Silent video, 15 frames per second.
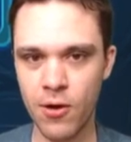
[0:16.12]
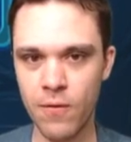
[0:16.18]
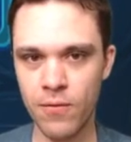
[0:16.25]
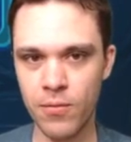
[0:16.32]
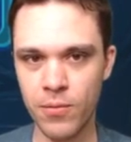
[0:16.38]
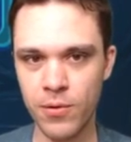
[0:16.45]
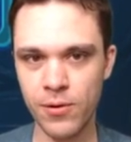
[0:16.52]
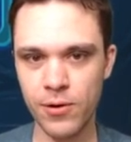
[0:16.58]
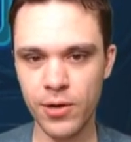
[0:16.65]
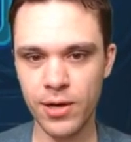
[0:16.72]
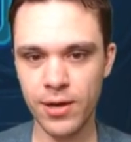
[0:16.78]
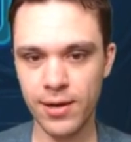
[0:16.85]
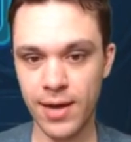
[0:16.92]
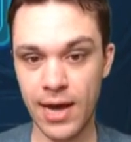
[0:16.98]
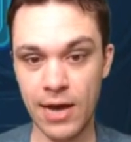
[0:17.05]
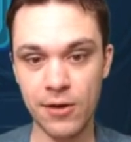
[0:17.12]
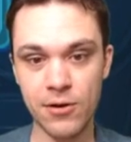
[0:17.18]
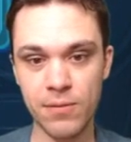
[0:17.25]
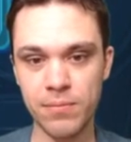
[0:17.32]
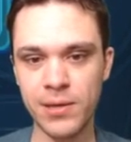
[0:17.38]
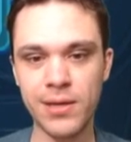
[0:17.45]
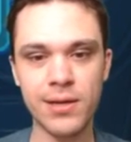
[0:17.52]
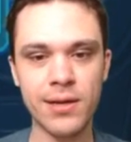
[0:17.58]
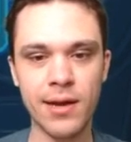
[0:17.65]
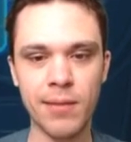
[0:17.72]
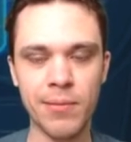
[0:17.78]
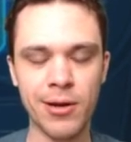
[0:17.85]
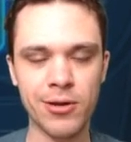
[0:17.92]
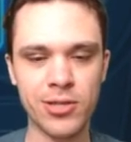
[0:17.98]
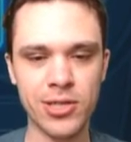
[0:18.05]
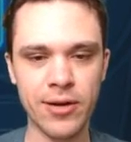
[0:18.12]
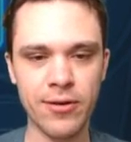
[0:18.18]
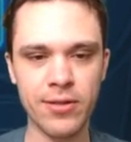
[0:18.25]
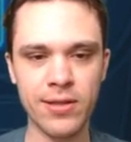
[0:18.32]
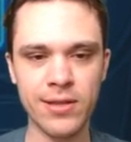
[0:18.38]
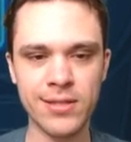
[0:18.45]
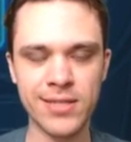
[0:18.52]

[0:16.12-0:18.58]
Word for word: over real quick on how to beat Nightmare Chirithy